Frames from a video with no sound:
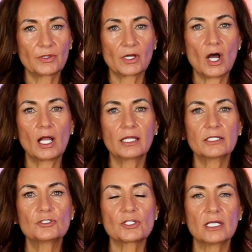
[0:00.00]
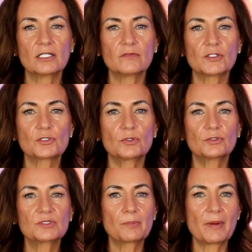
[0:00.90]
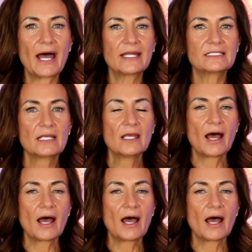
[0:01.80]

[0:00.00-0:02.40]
the college individuals, but